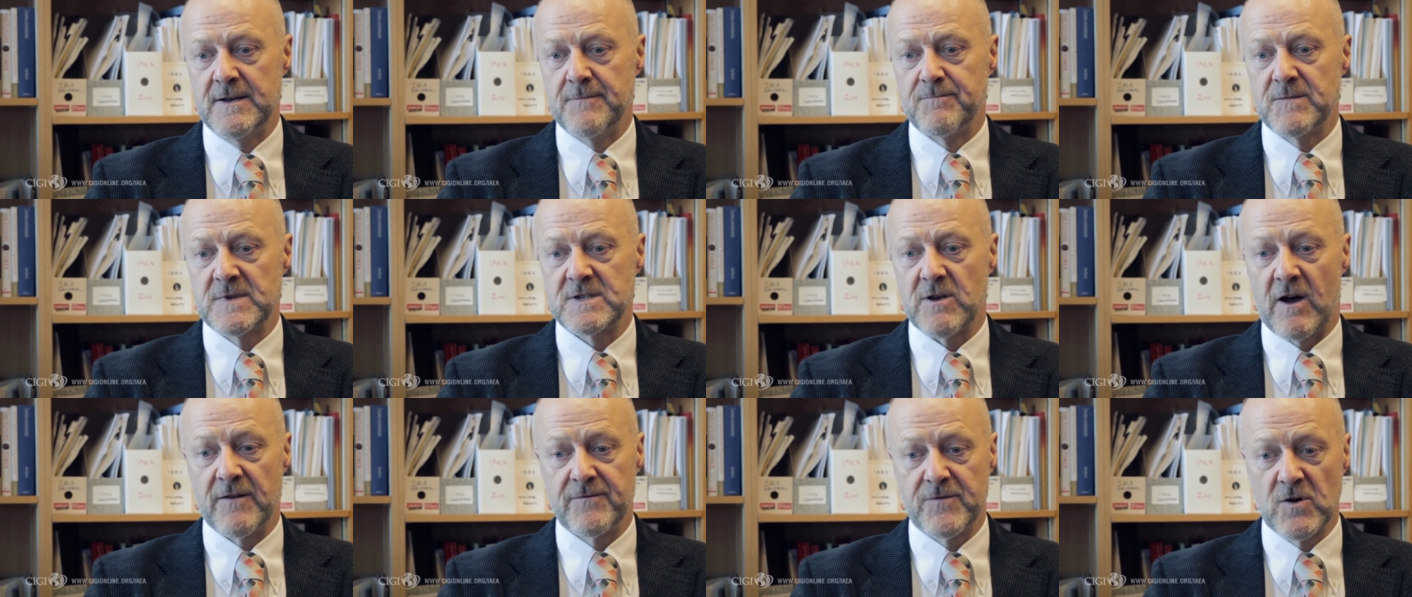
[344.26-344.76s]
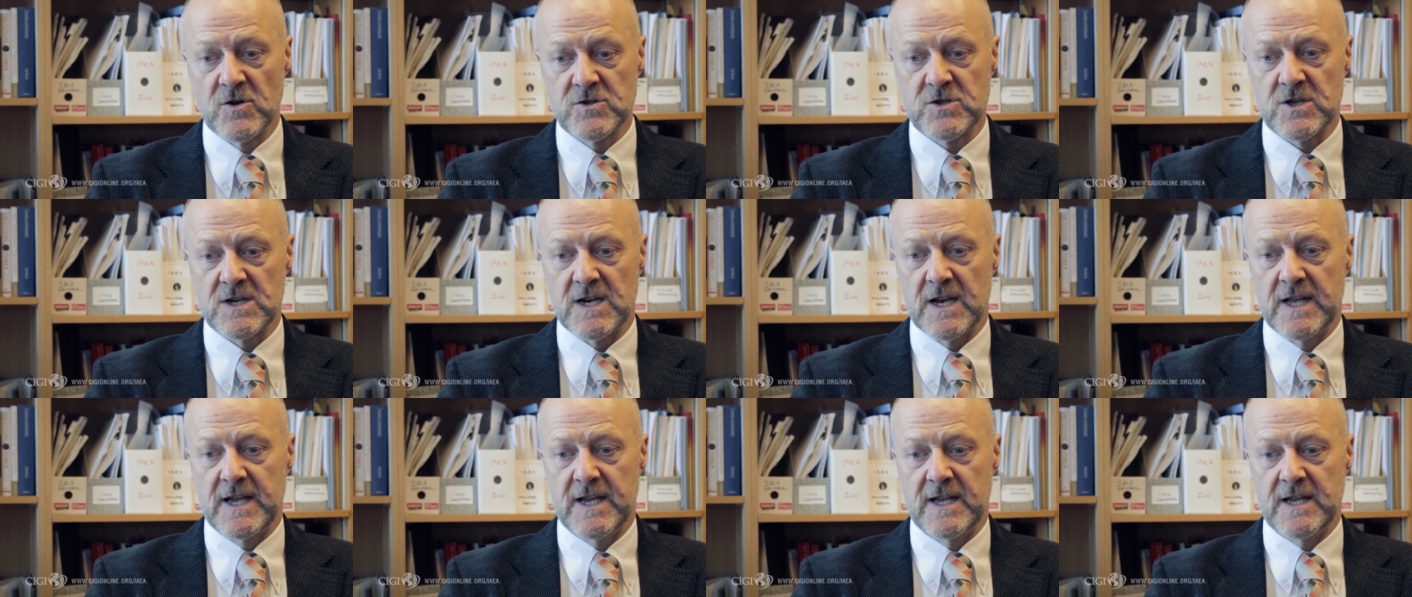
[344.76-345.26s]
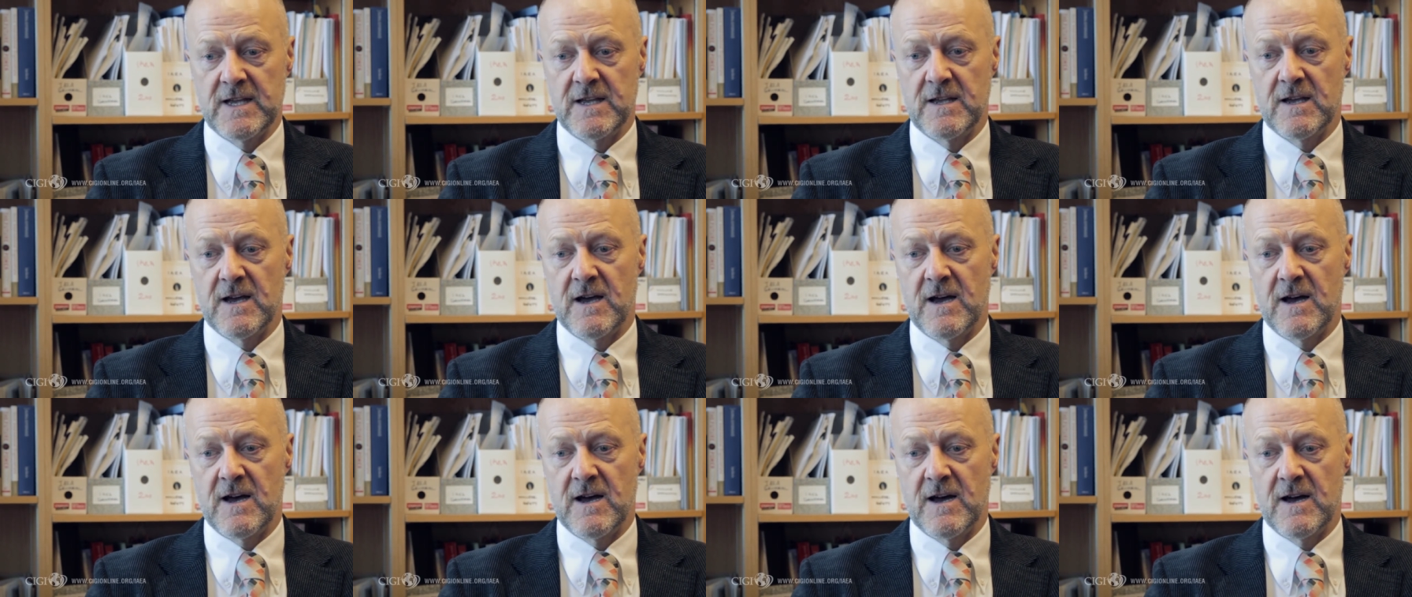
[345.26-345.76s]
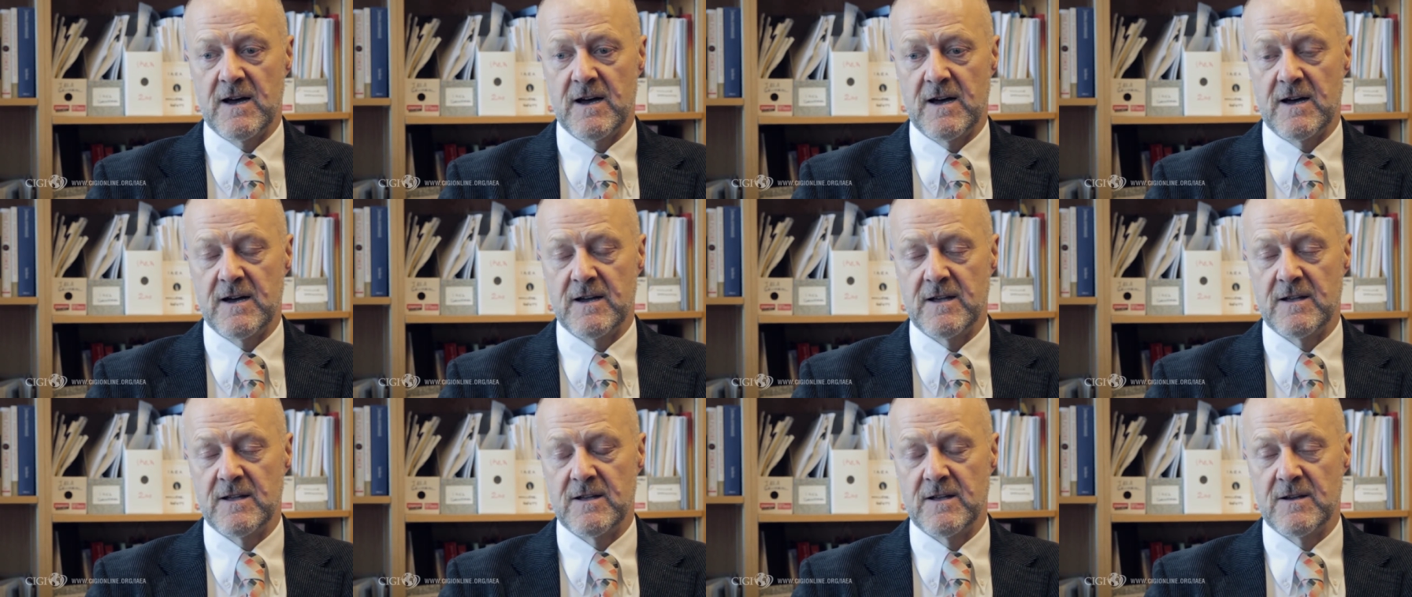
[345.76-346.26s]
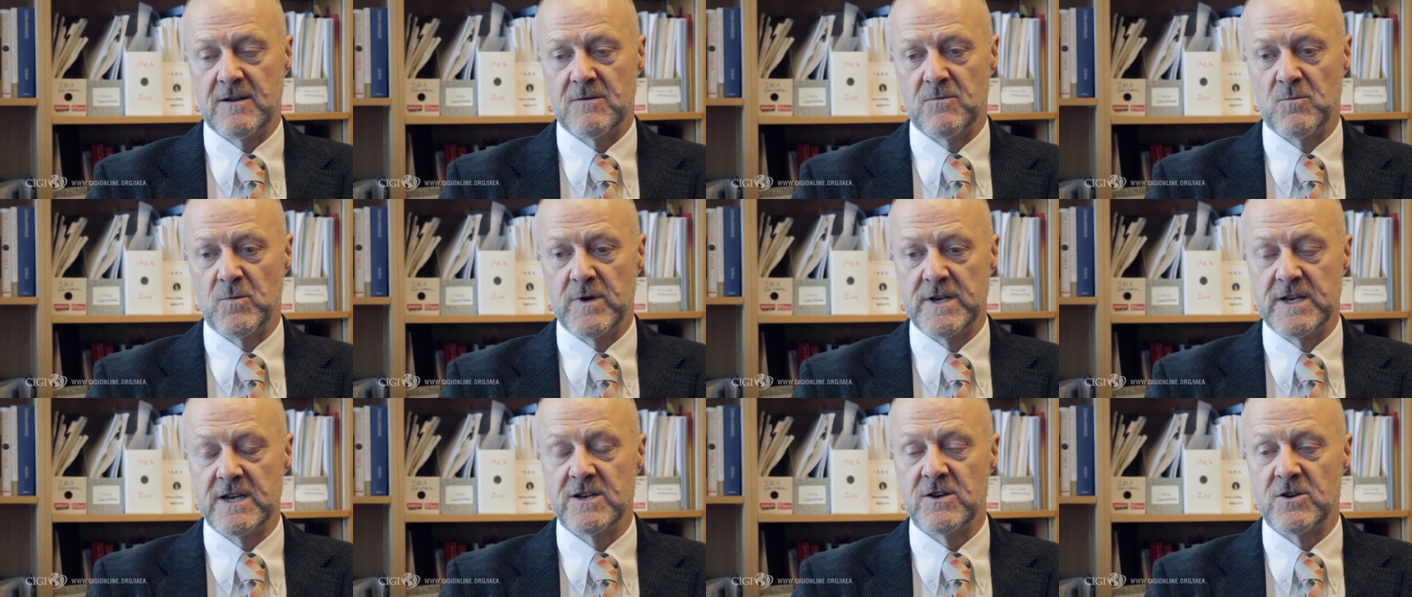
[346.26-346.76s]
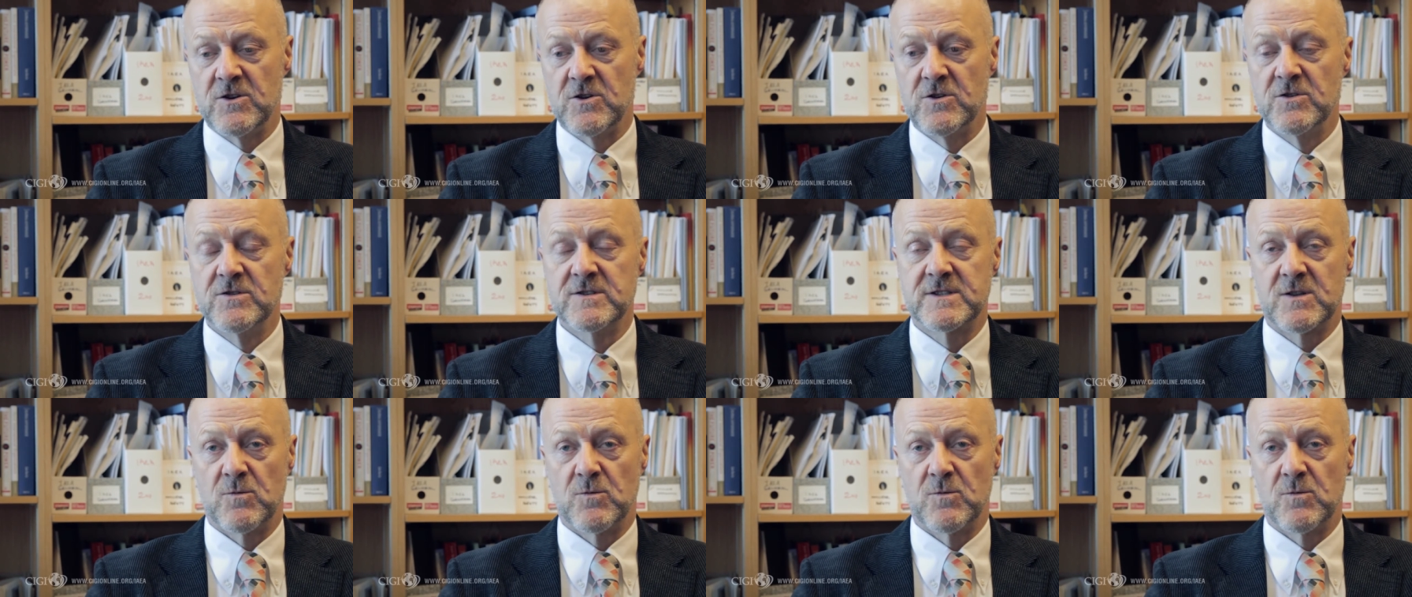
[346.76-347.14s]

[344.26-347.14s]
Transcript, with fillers: So unfortunately, uh, we didn't use